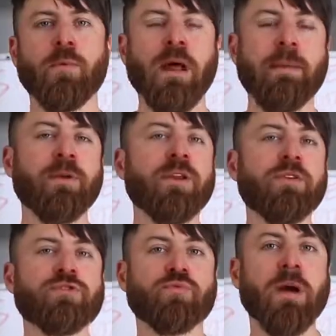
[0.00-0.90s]
I'm going to
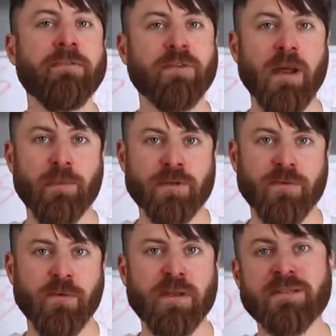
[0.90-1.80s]
use rough numbers
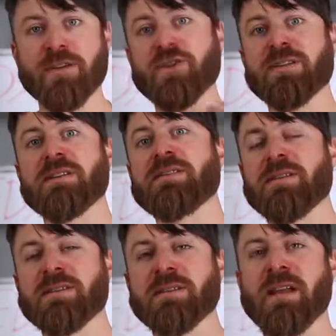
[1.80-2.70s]
for this, and just as a
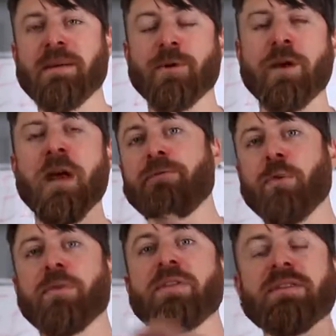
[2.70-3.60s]
disclaimer,
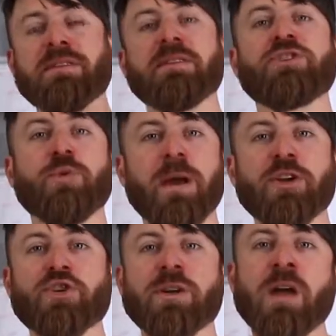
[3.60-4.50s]
for this
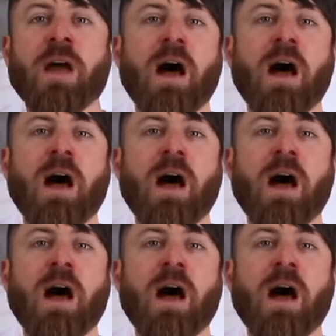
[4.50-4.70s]
situation,